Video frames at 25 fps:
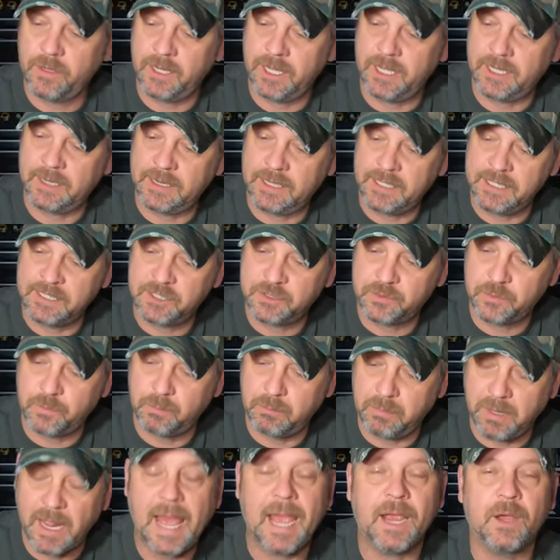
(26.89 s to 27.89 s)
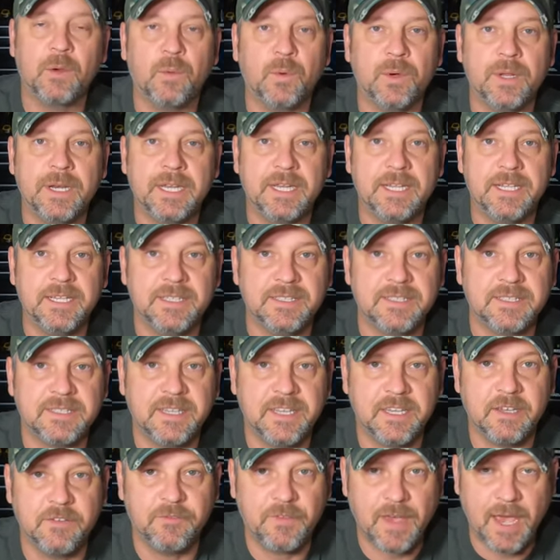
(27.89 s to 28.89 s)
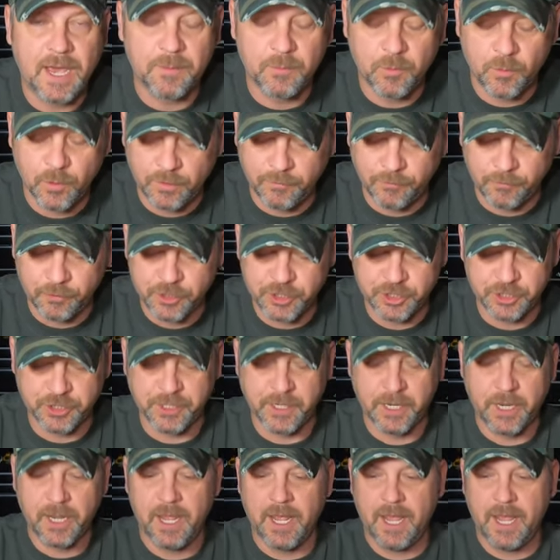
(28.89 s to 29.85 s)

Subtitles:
and this black one is the FatBoy version.